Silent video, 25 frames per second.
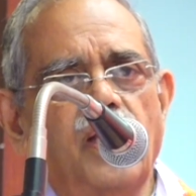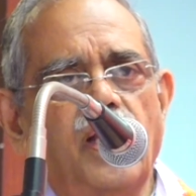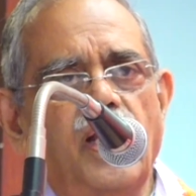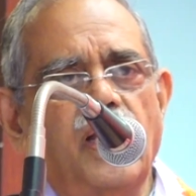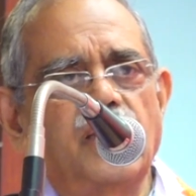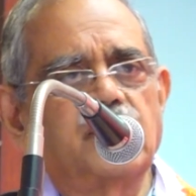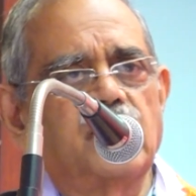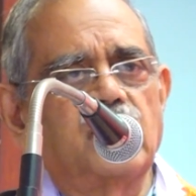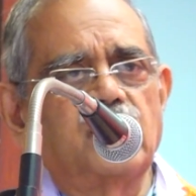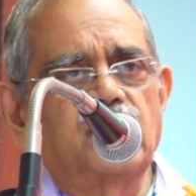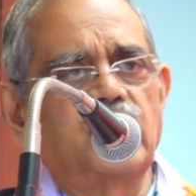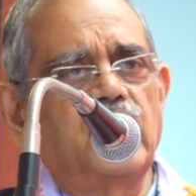
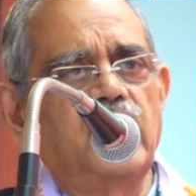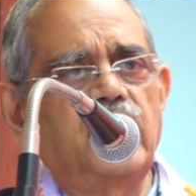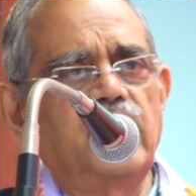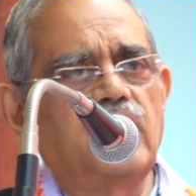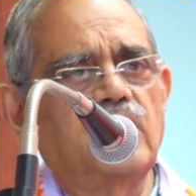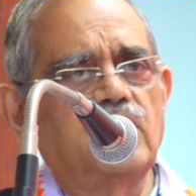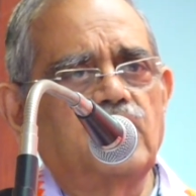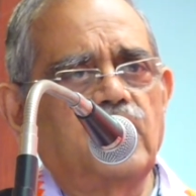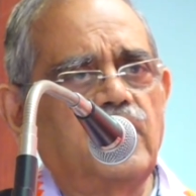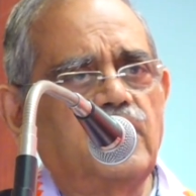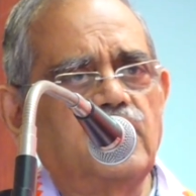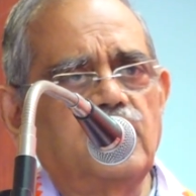as a
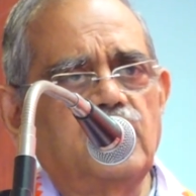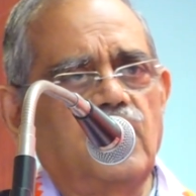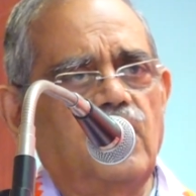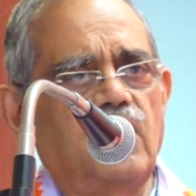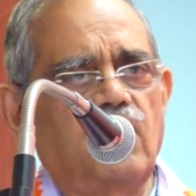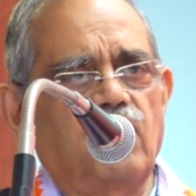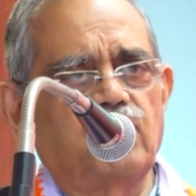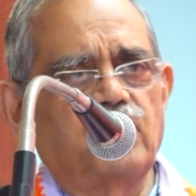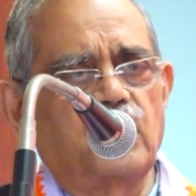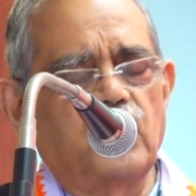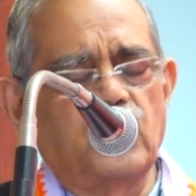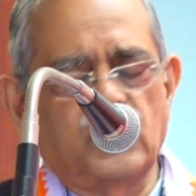senior
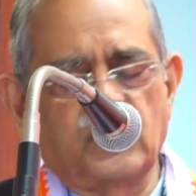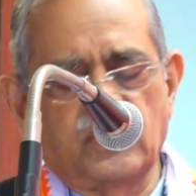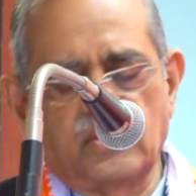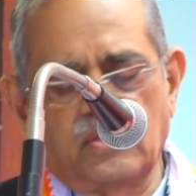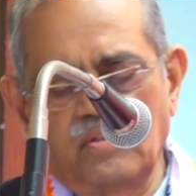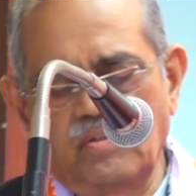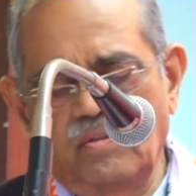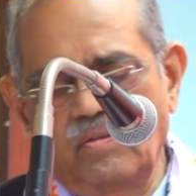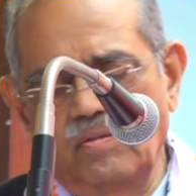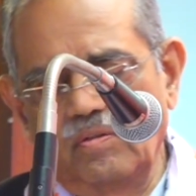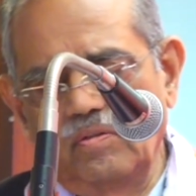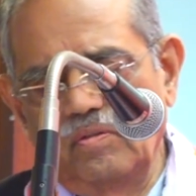citizen of this
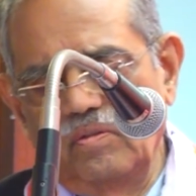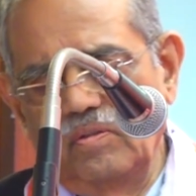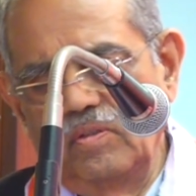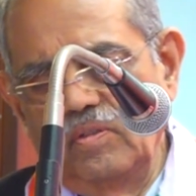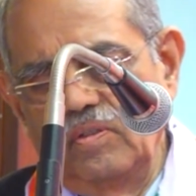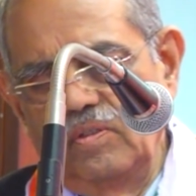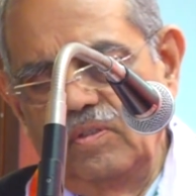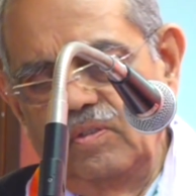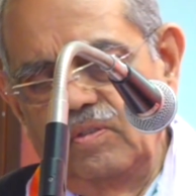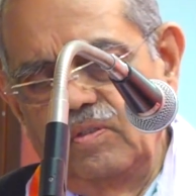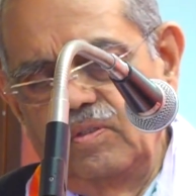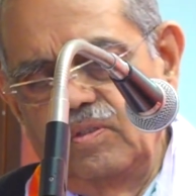
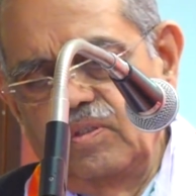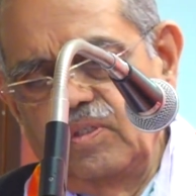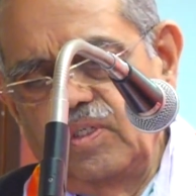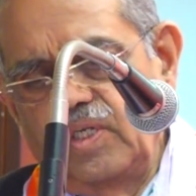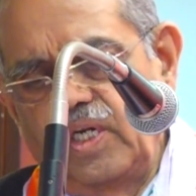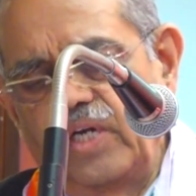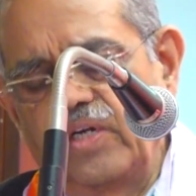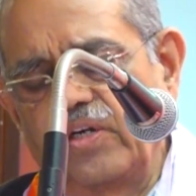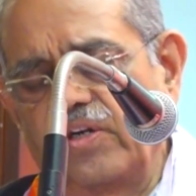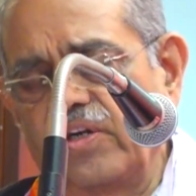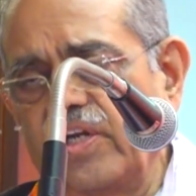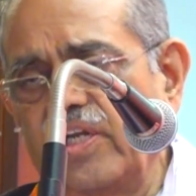
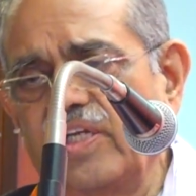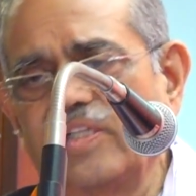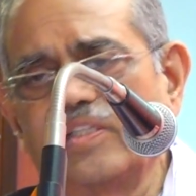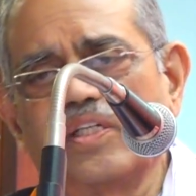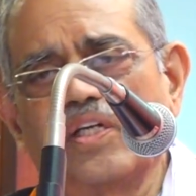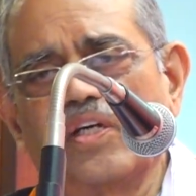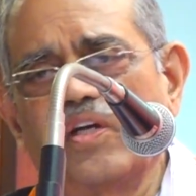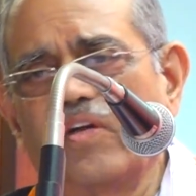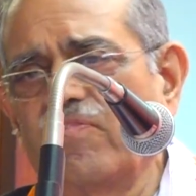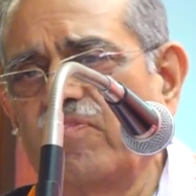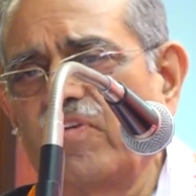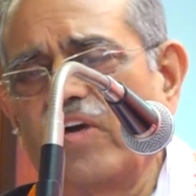country
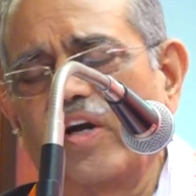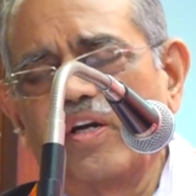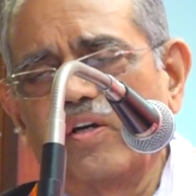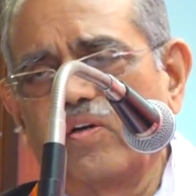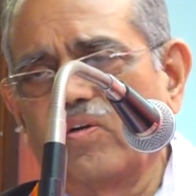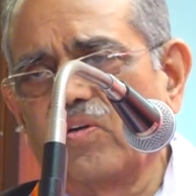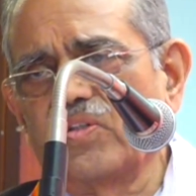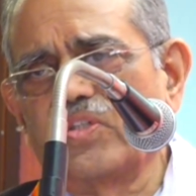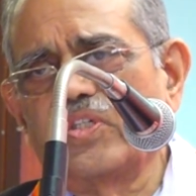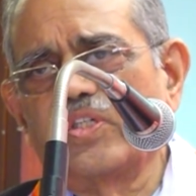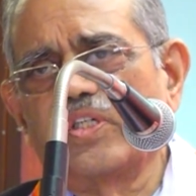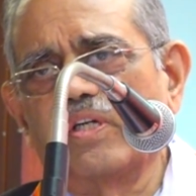is a
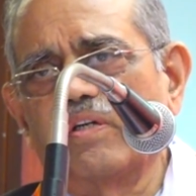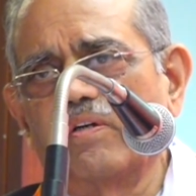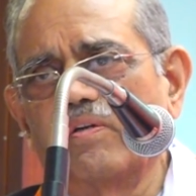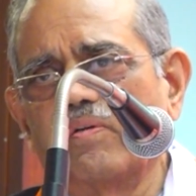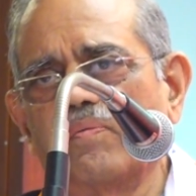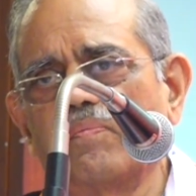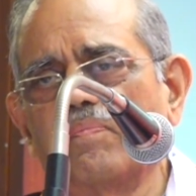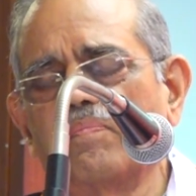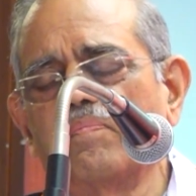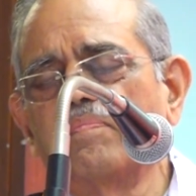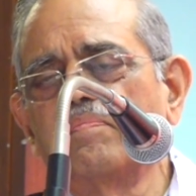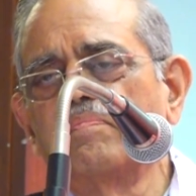different question.
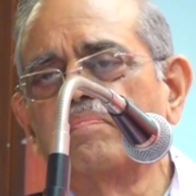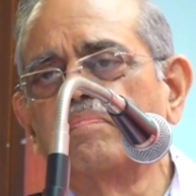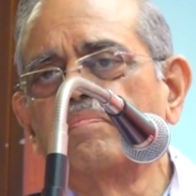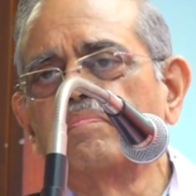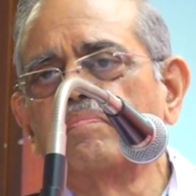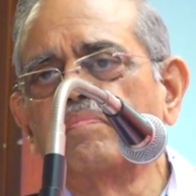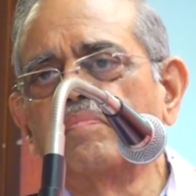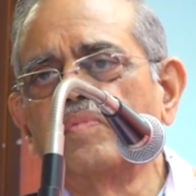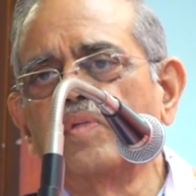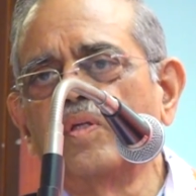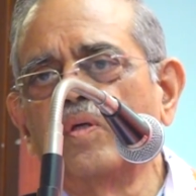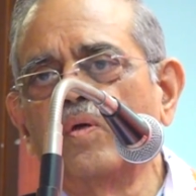
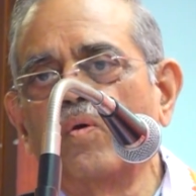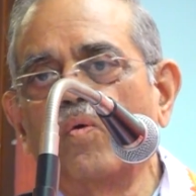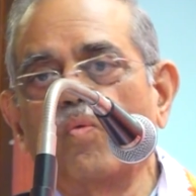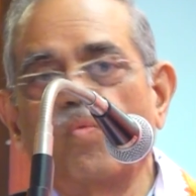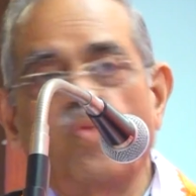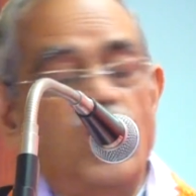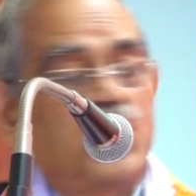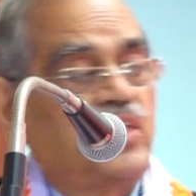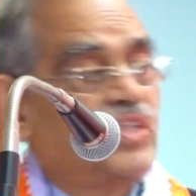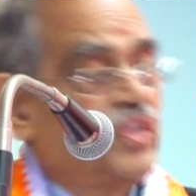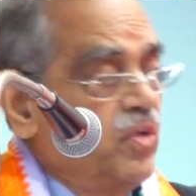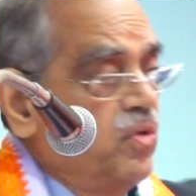
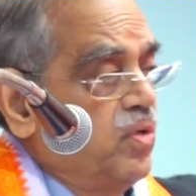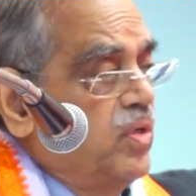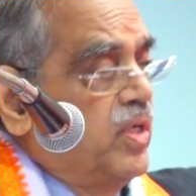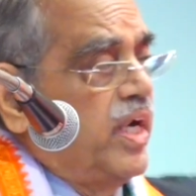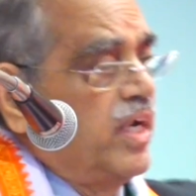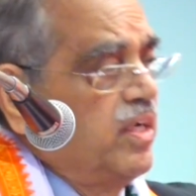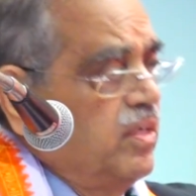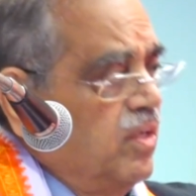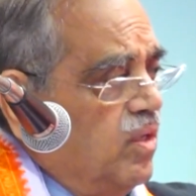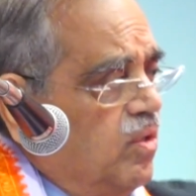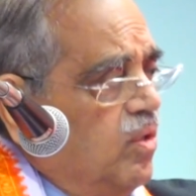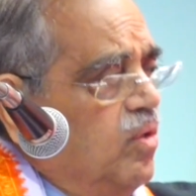What you
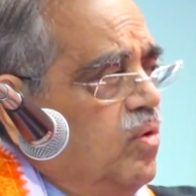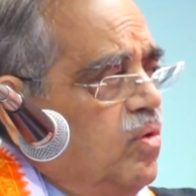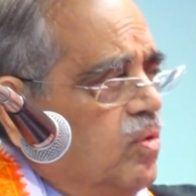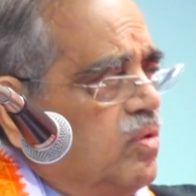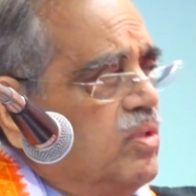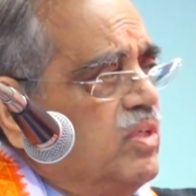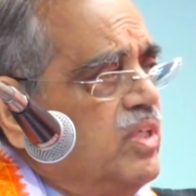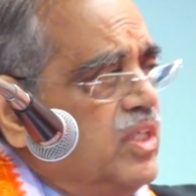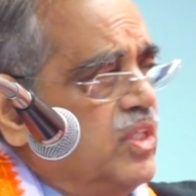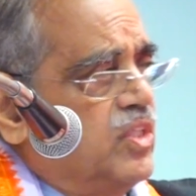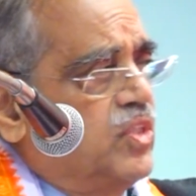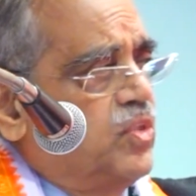can
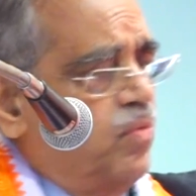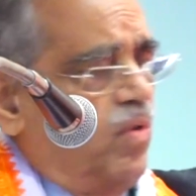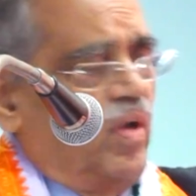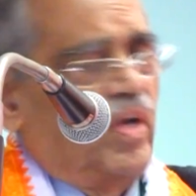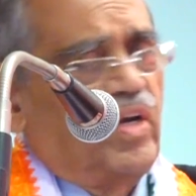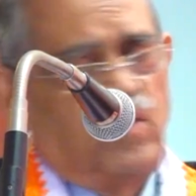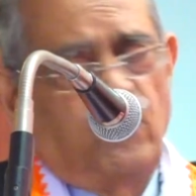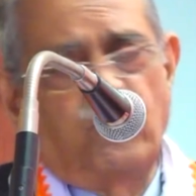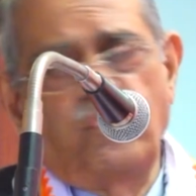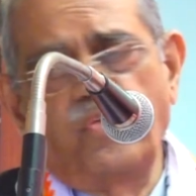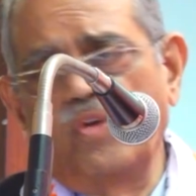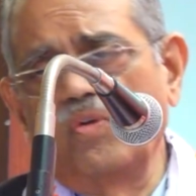do, each
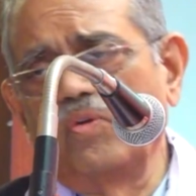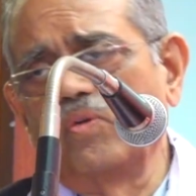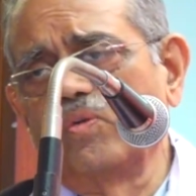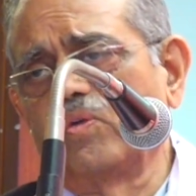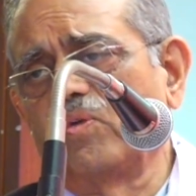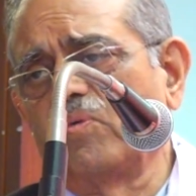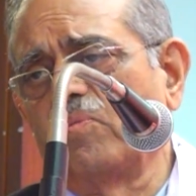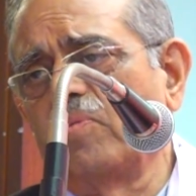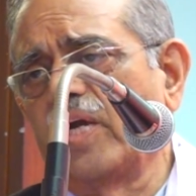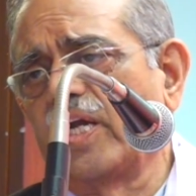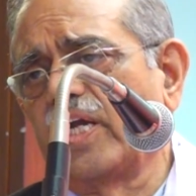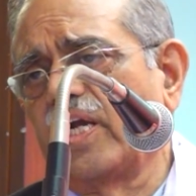one of you,
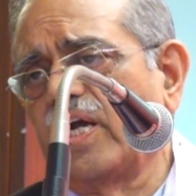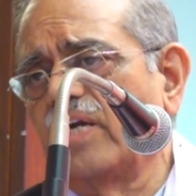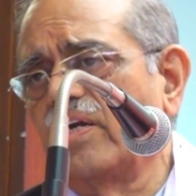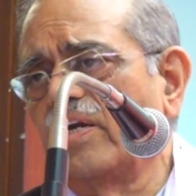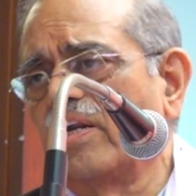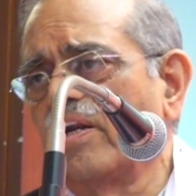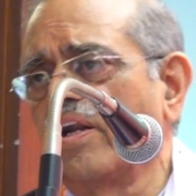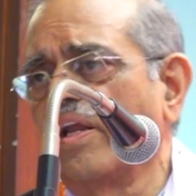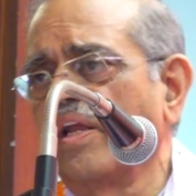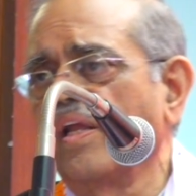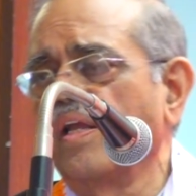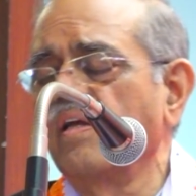to my
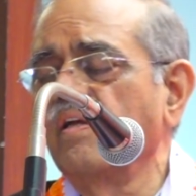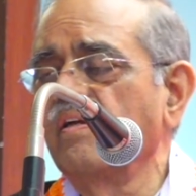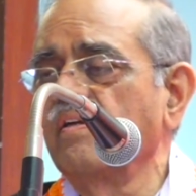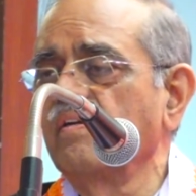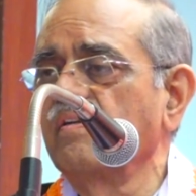country,